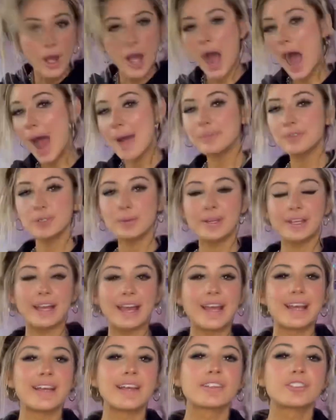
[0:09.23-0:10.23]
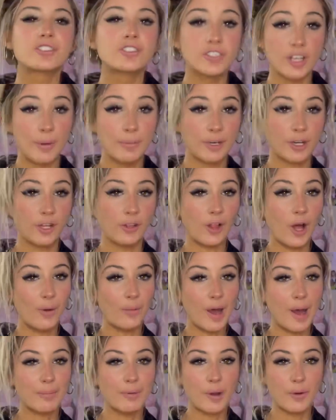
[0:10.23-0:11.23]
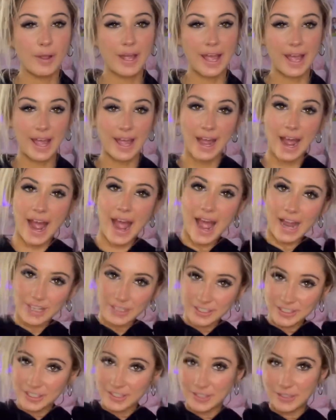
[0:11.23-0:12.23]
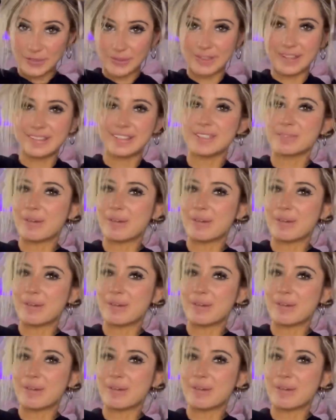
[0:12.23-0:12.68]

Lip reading: I'm doing a summer glow up, okay? I actually do. This